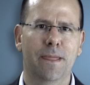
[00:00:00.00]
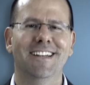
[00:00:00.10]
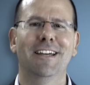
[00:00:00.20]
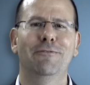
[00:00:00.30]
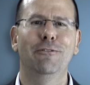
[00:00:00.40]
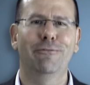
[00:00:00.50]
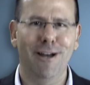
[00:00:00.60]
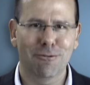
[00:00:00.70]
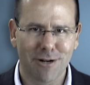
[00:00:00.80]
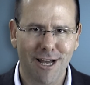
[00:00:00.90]
Now, if you
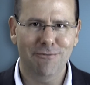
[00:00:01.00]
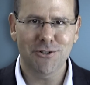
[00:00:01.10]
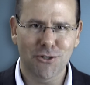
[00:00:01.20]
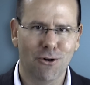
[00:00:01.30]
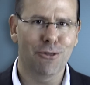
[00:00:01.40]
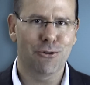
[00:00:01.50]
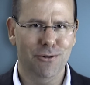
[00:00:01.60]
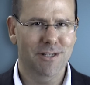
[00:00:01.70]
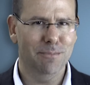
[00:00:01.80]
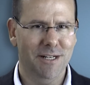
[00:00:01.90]
found what I've just gone
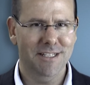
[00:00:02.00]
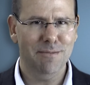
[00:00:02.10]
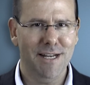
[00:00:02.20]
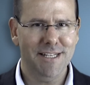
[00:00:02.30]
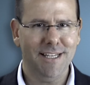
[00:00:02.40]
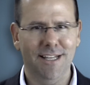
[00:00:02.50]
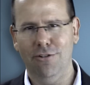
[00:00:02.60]
through a little bit intimidating